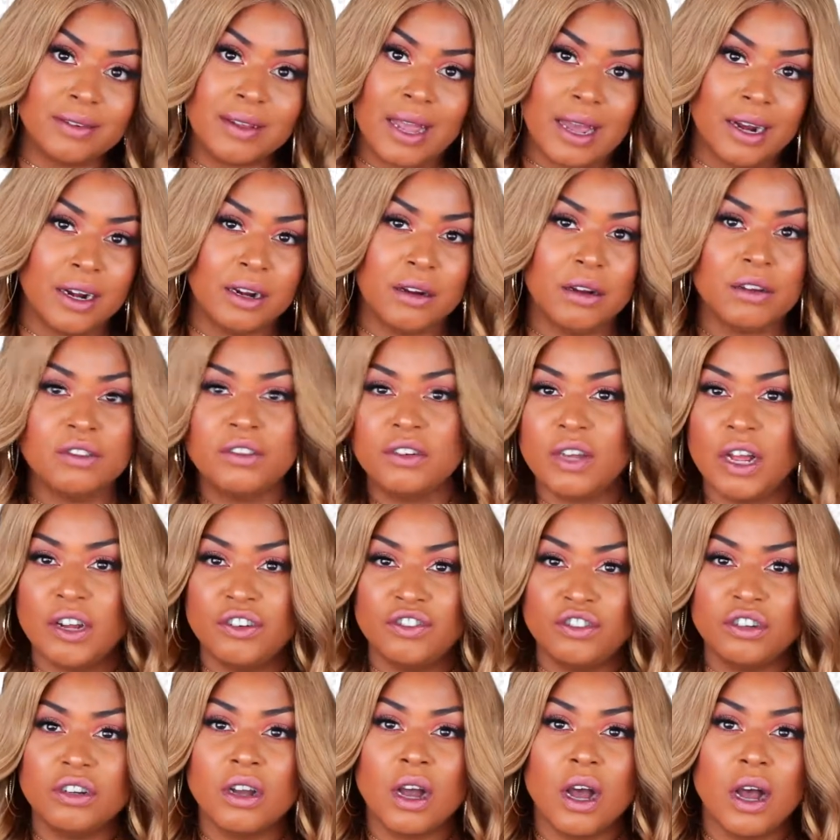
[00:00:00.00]
kind of
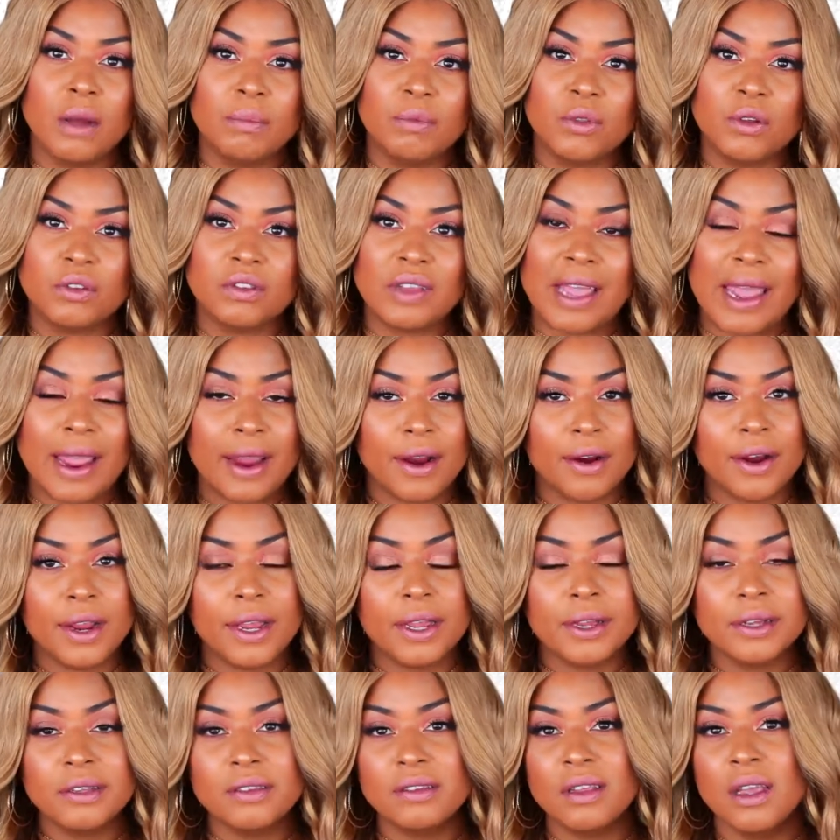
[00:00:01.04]
touching up those
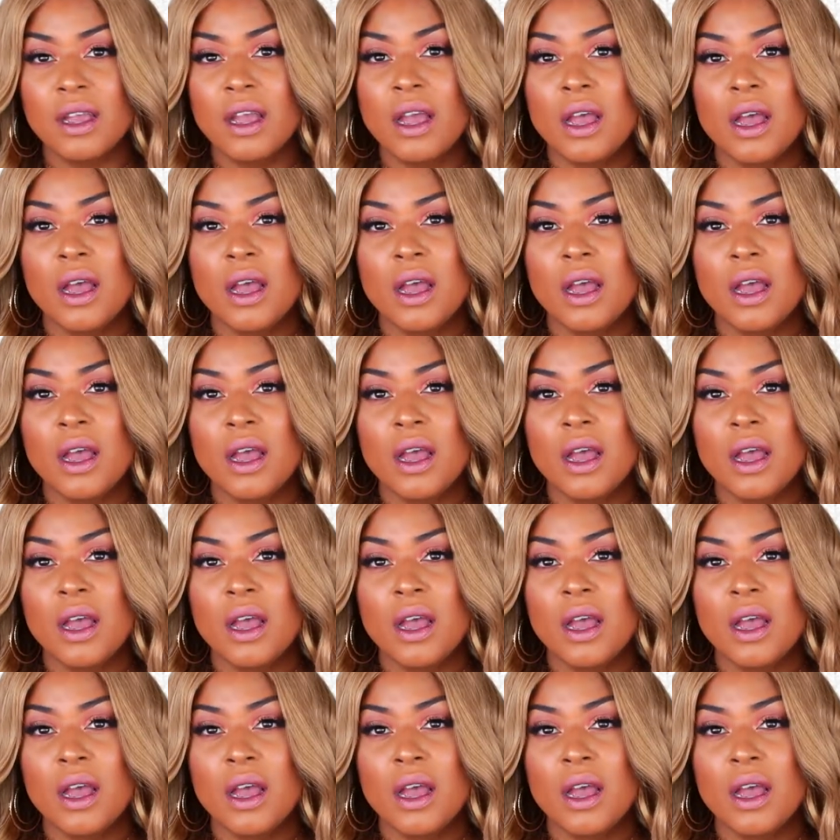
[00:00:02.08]
areas.